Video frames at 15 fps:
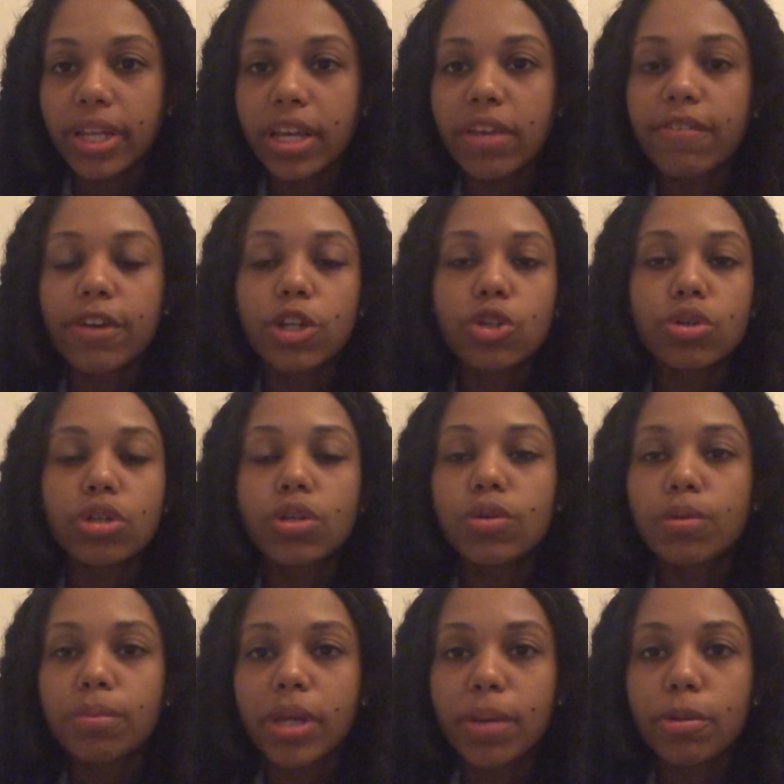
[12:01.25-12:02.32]
Eventually you'll
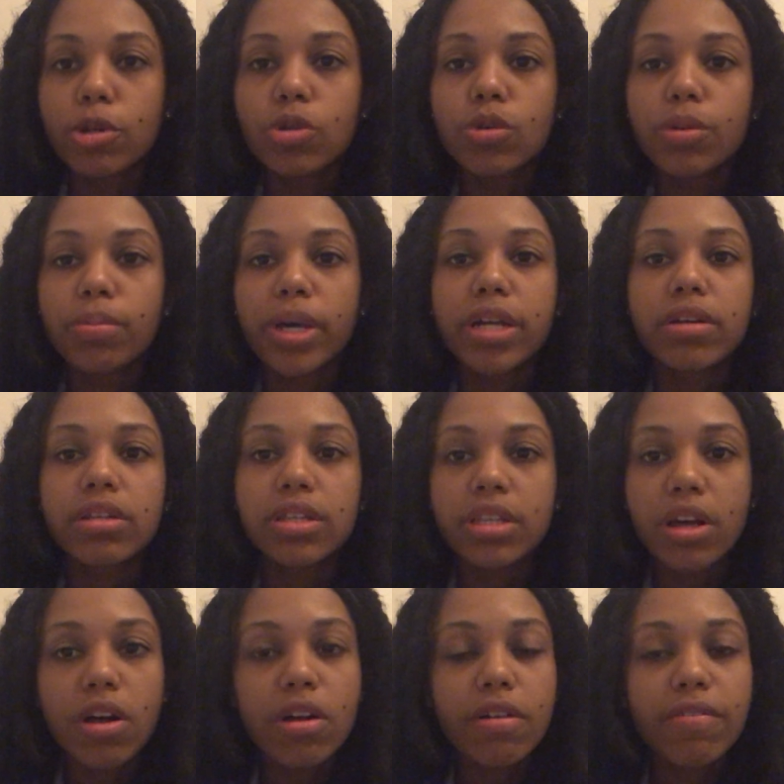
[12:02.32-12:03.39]
be able to do it by
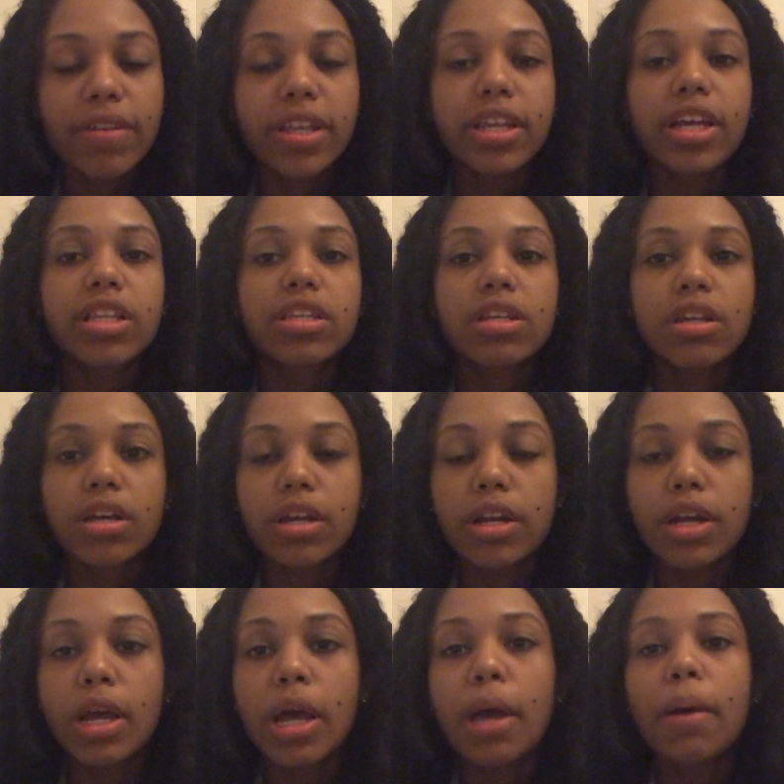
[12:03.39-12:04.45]
yourself, and that's good,
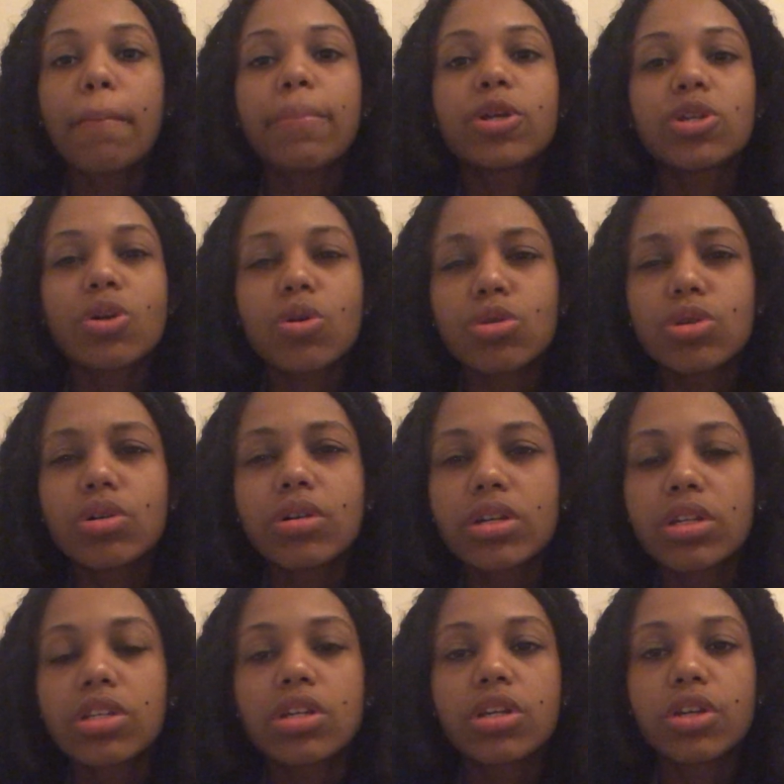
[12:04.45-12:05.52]
but it's also good
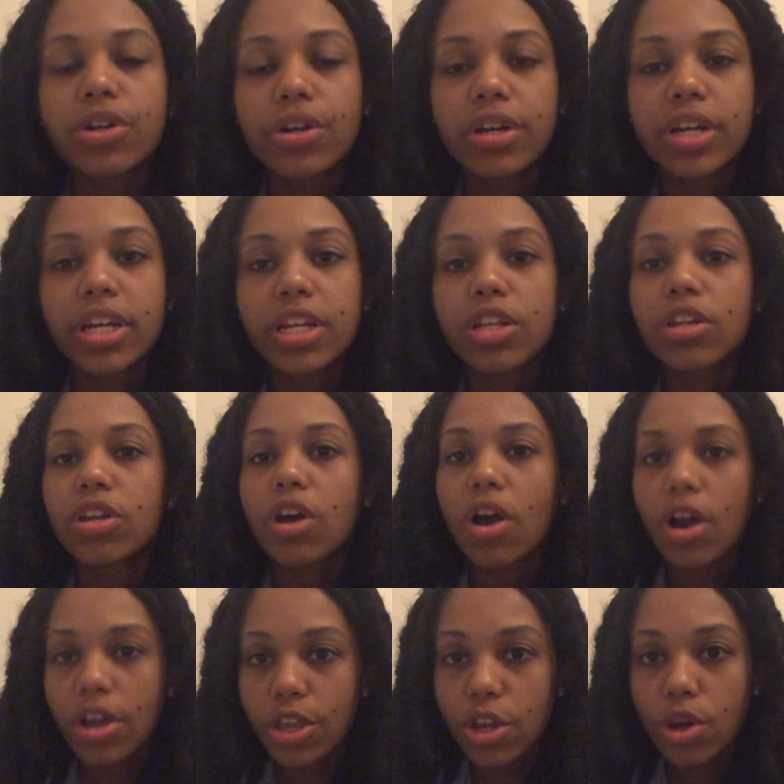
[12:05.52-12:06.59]
to learn it,
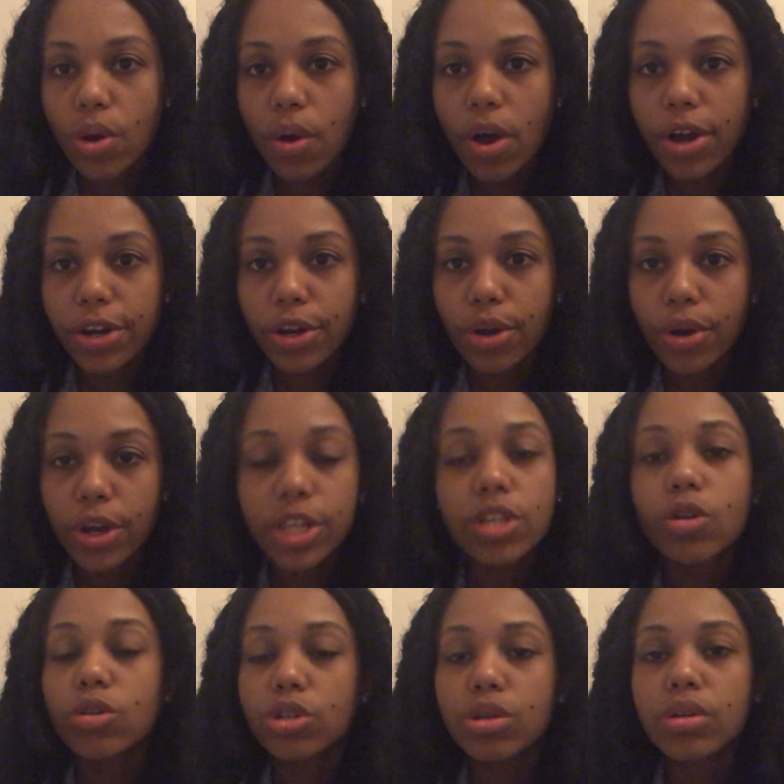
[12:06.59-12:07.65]
you know, on your, it's
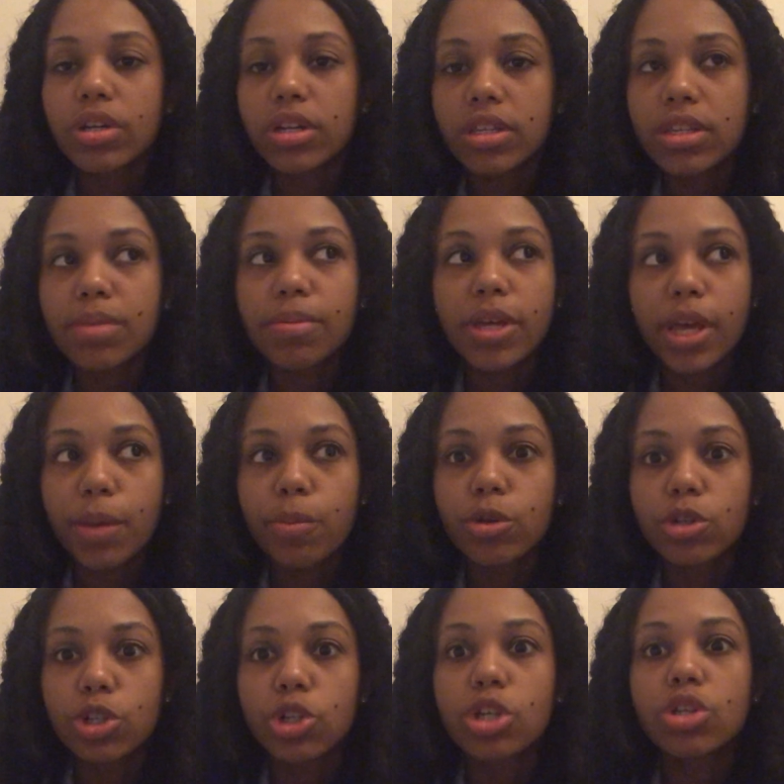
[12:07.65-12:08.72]
also good to be able
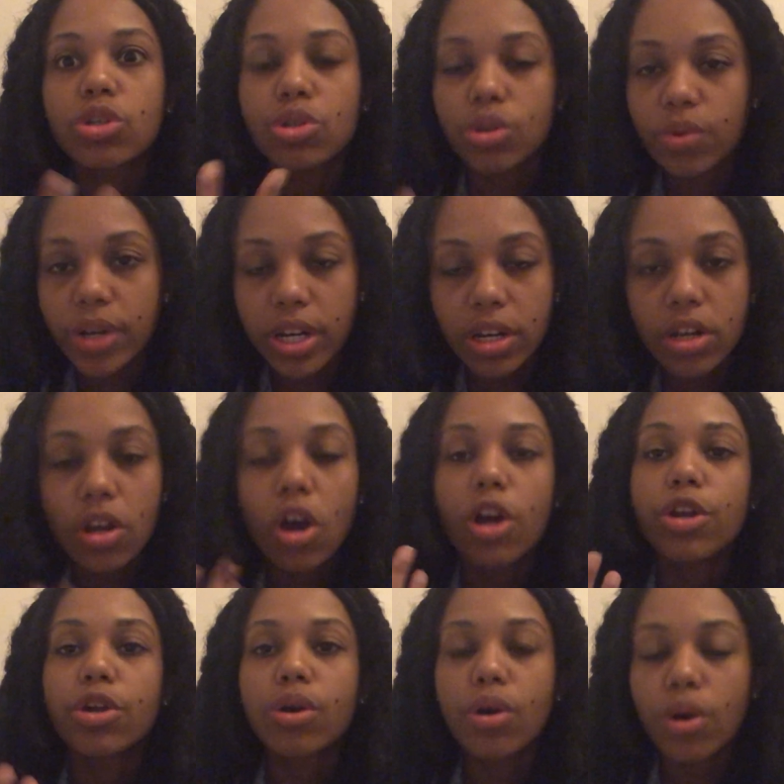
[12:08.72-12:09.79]
to just do it on
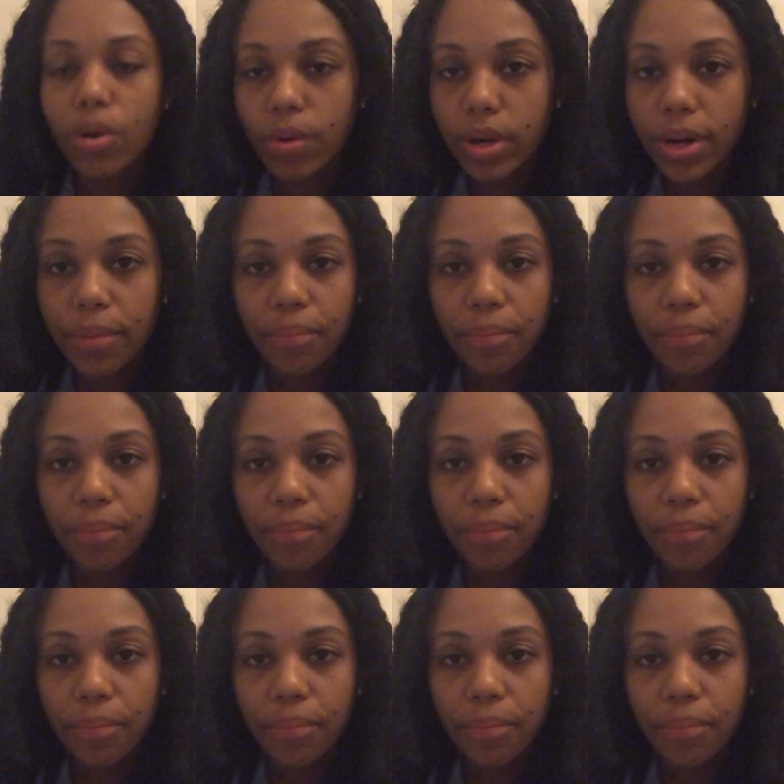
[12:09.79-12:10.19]
your own.